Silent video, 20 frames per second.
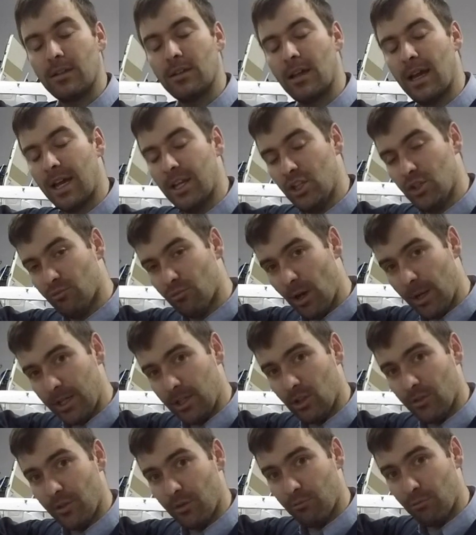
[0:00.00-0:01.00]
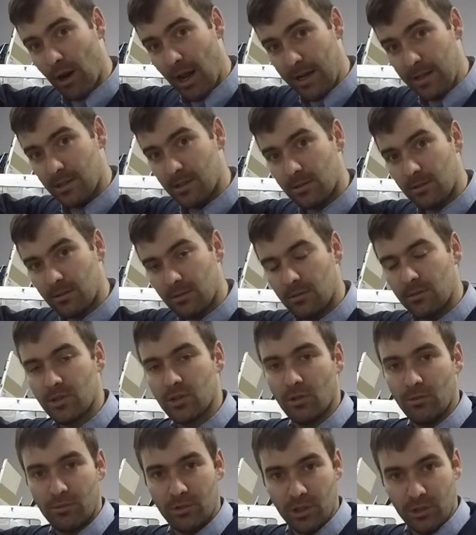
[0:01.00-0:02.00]
and you're running on the right.
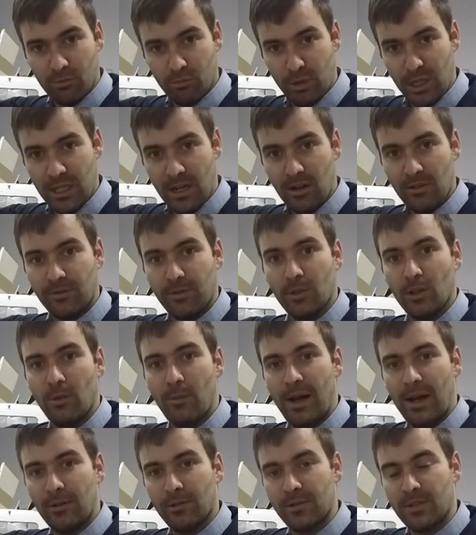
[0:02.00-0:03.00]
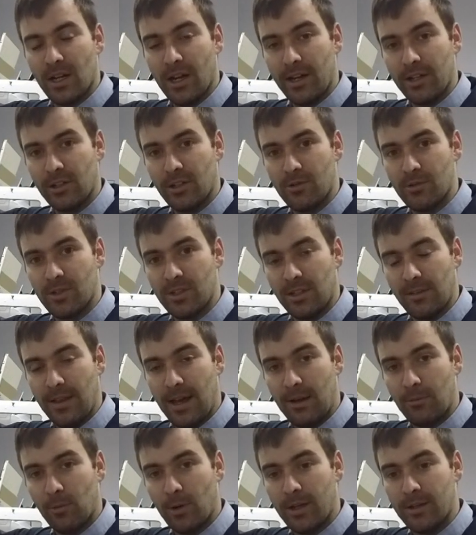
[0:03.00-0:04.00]
So just be careful about diagnosing
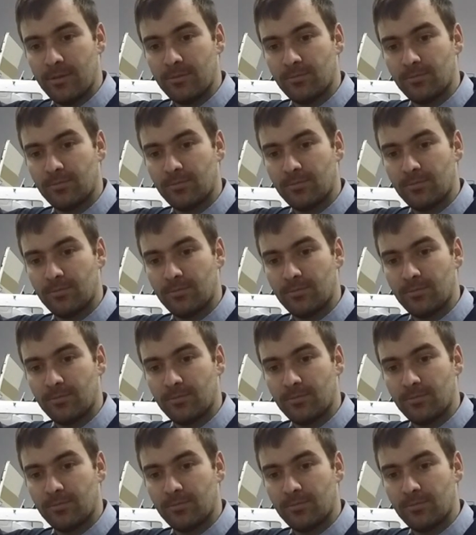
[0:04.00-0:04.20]
that way.